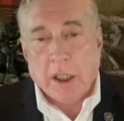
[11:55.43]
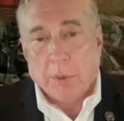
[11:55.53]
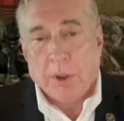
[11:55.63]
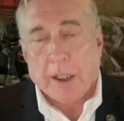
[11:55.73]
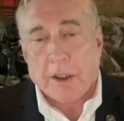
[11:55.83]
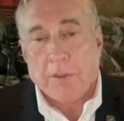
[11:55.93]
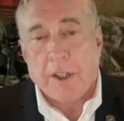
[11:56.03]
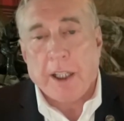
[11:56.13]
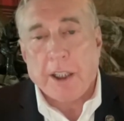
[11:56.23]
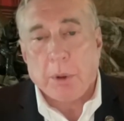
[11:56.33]
without the
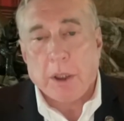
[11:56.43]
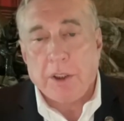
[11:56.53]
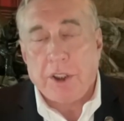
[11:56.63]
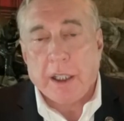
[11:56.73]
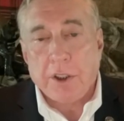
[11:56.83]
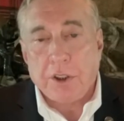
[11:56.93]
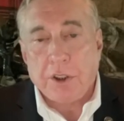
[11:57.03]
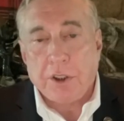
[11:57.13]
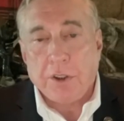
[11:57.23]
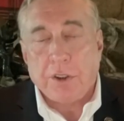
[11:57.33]
valuable intelligence
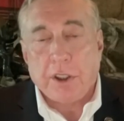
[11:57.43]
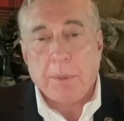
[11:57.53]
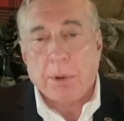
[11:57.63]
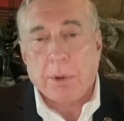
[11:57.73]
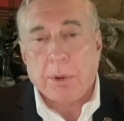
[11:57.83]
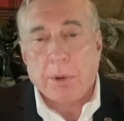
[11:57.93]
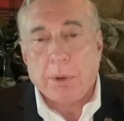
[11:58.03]
that they put.